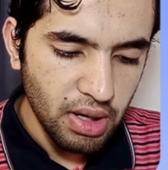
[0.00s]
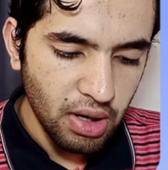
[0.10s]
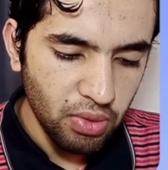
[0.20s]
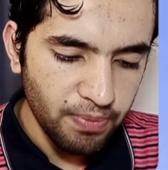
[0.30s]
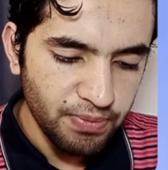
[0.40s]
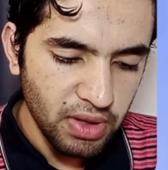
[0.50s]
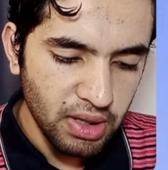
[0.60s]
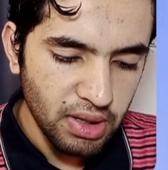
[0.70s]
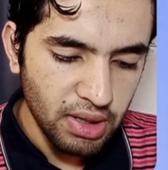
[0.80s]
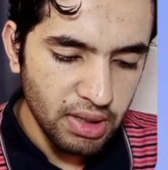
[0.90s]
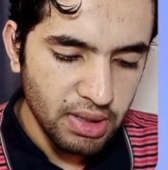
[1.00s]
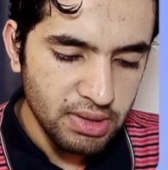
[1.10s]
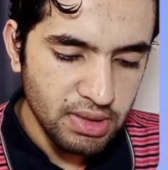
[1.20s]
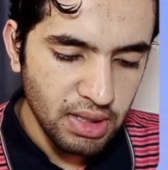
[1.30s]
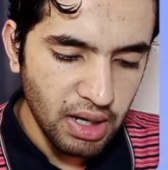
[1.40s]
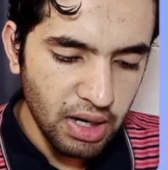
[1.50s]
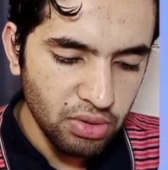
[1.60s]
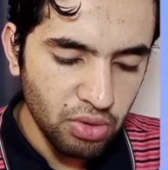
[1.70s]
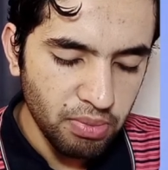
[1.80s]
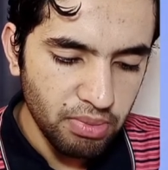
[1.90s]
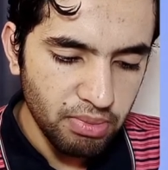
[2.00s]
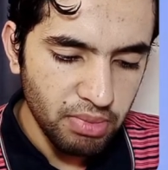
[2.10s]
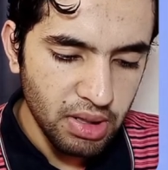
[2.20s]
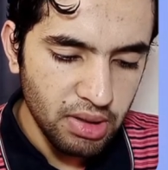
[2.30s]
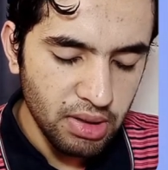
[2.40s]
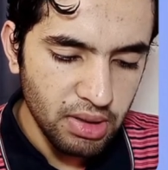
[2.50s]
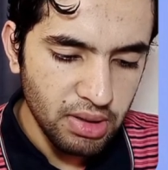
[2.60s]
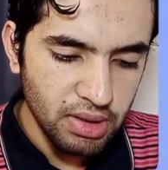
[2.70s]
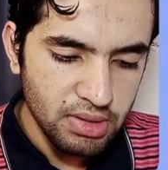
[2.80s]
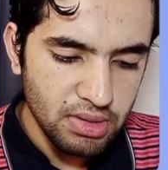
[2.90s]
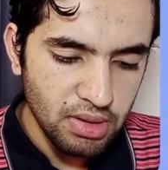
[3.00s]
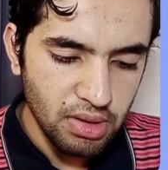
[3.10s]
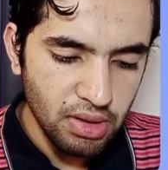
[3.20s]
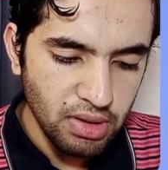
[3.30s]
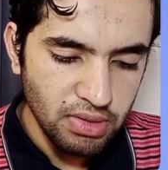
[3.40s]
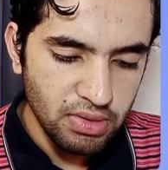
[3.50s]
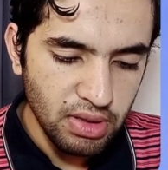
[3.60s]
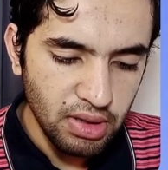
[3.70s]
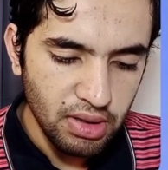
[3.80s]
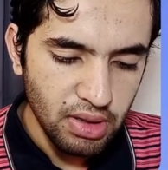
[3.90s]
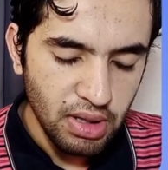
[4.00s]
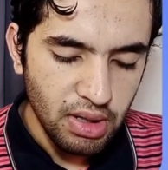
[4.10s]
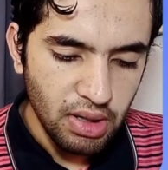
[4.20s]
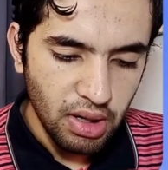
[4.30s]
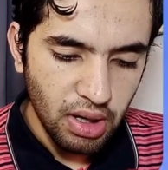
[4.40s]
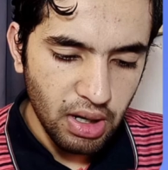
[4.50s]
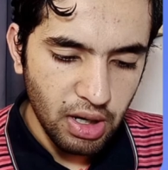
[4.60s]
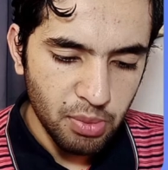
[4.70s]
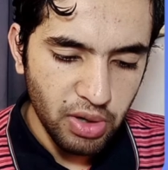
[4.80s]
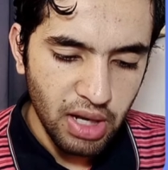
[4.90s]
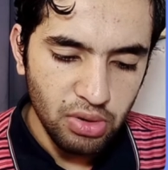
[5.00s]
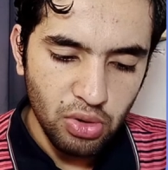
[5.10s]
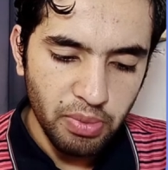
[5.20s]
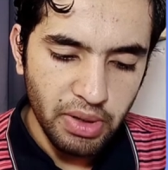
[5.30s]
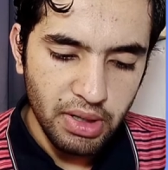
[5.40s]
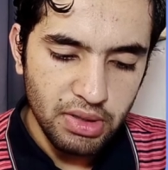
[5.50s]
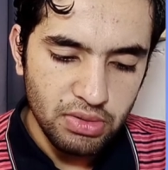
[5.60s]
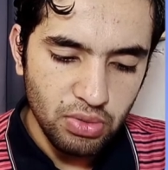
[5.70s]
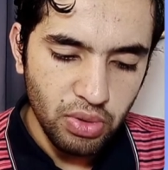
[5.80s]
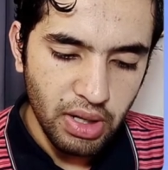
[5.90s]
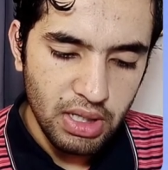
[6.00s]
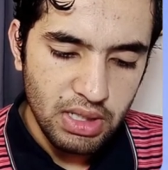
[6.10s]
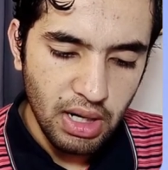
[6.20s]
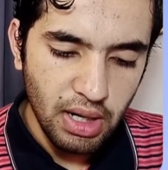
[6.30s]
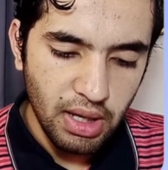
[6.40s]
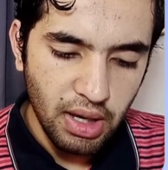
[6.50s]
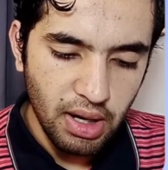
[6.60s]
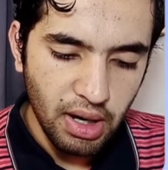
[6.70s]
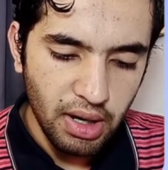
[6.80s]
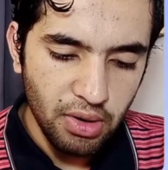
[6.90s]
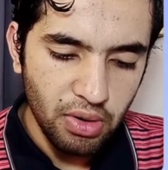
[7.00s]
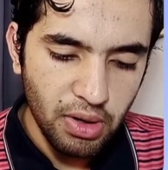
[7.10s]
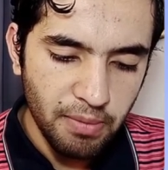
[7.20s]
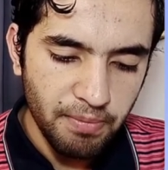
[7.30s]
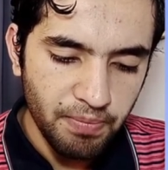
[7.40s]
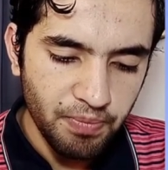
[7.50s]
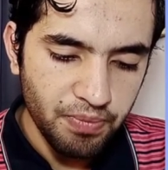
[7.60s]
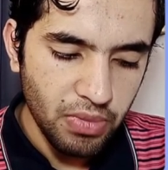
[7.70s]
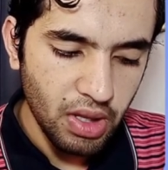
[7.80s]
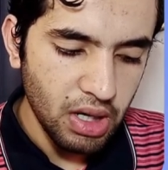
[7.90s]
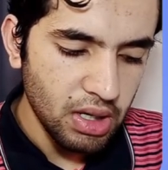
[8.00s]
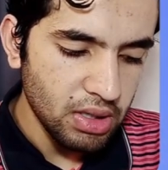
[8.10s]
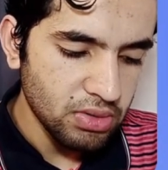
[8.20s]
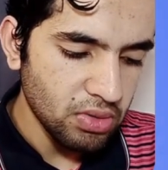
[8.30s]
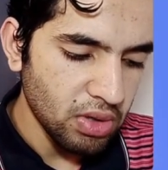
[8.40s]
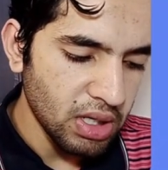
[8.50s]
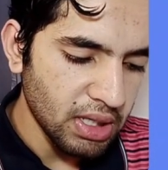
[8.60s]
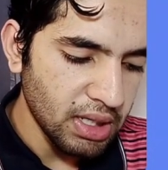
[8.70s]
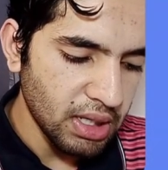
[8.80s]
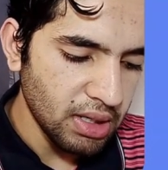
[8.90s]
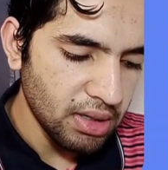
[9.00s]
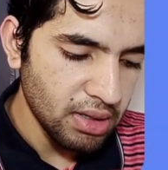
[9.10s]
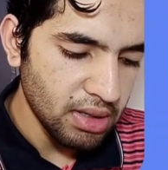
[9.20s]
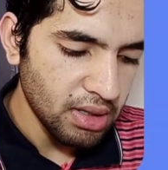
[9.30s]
now here it is the R group, but this is the carbonyl group, and it is known as aldehyde. Okay, so alkene,